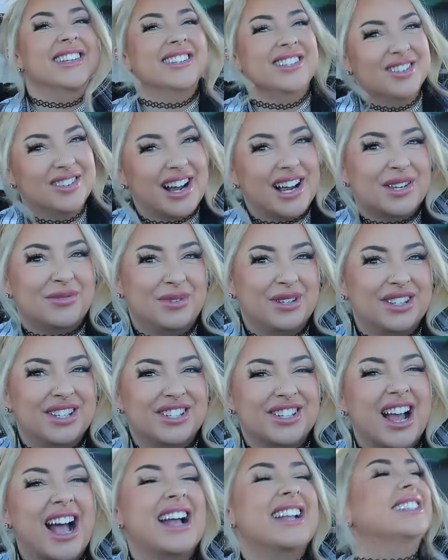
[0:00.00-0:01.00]
You guys be the
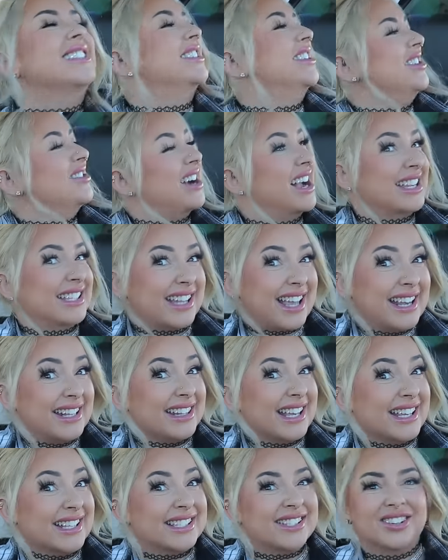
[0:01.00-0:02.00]
judge. Do you guys
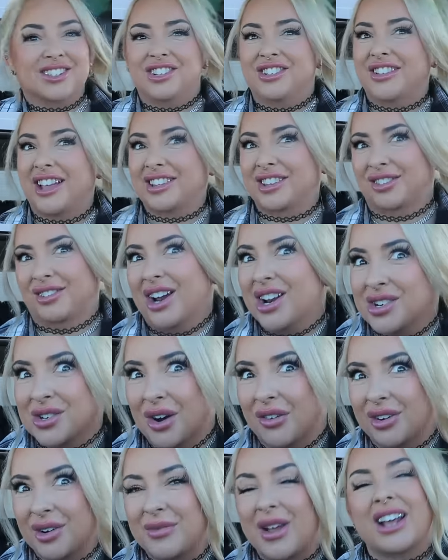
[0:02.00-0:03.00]
like this or do you like the Range
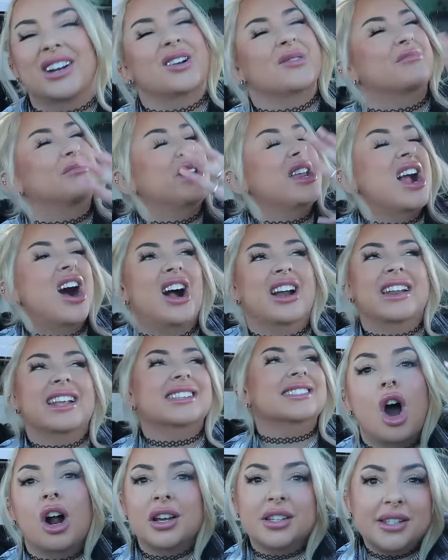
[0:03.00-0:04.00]
Rover better? Be
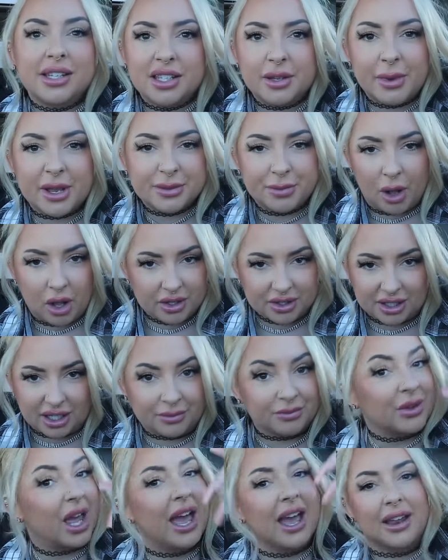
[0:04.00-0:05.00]
honest. Honesty is the best
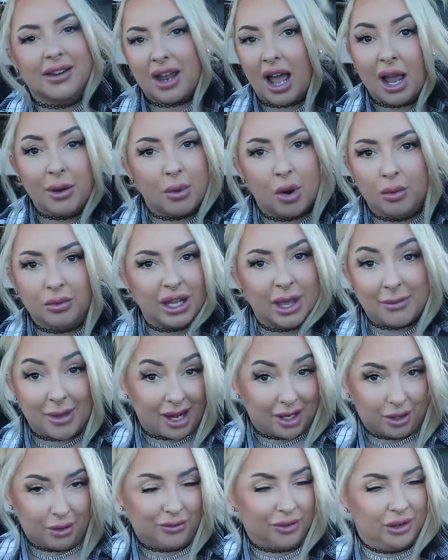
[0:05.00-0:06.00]
policy, and I won't get
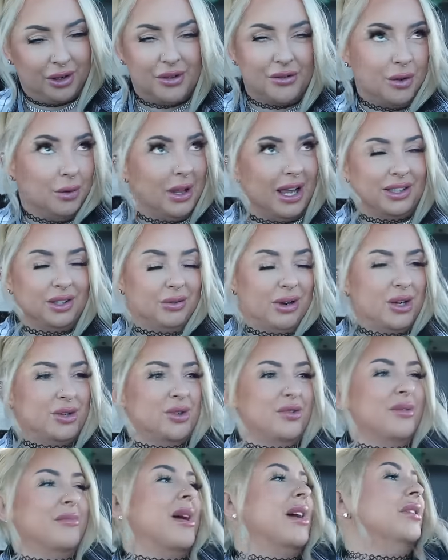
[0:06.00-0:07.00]
mad at you for if you like the Range
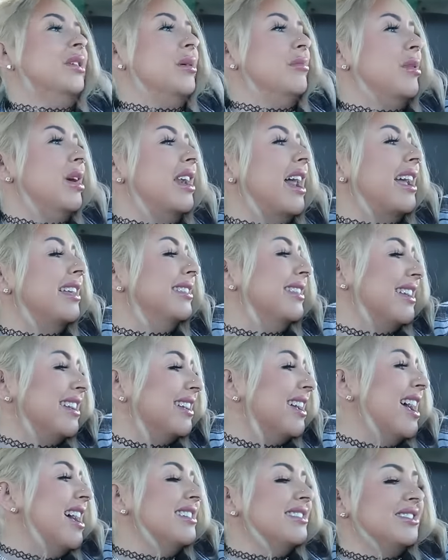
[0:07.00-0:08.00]
Rover better, but I
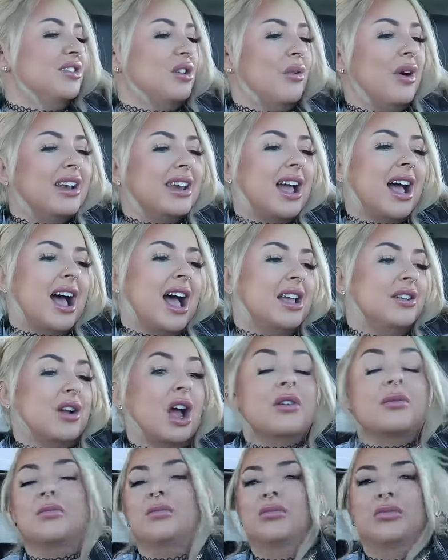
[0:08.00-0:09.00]
think, you know what?
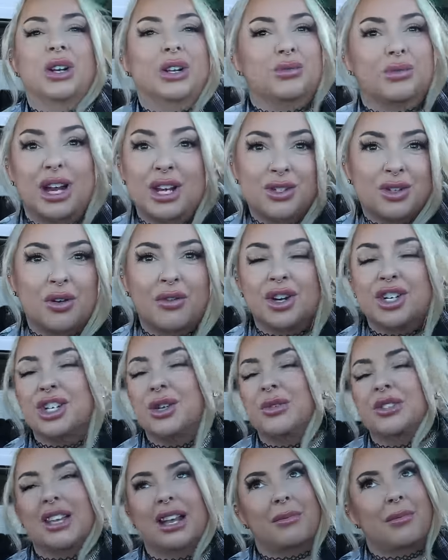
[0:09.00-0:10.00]
I like Range Rover,
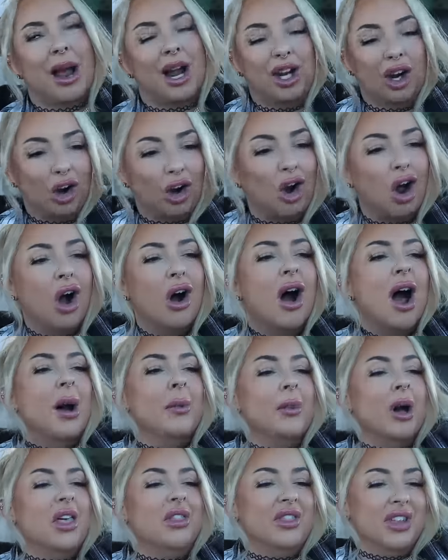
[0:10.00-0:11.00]
she was like my girl,
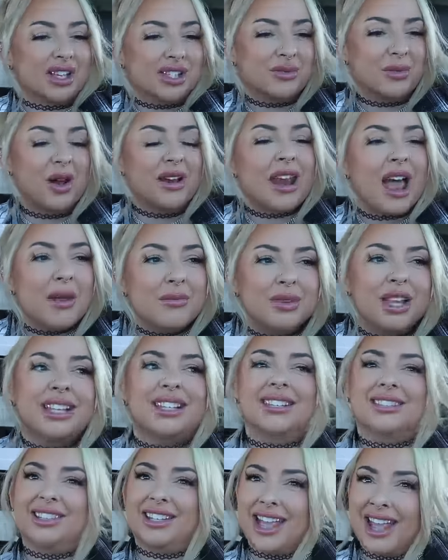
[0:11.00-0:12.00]
but this one, I'm
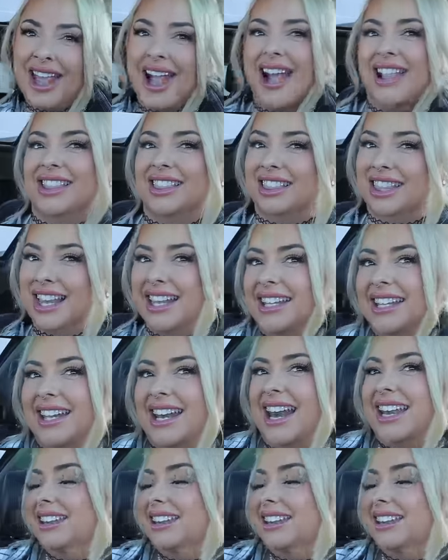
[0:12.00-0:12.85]
like, okay, I like it.